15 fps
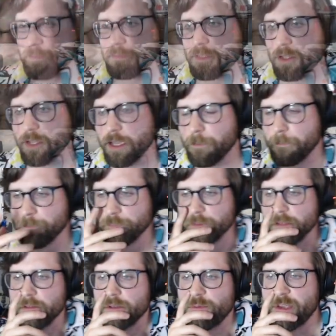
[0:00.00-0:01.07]
Okay.
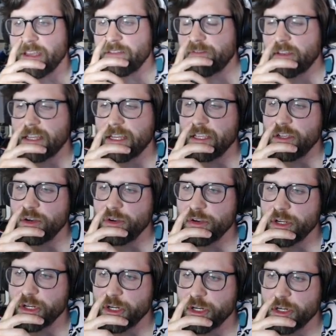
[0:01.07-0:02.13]
We have
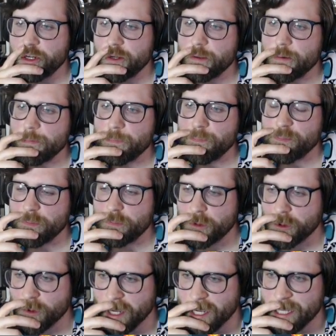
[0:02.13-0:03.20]
Kyogre,
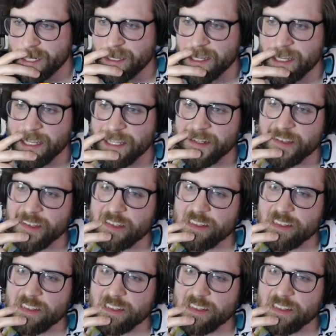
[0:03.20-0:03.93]
Miraidon,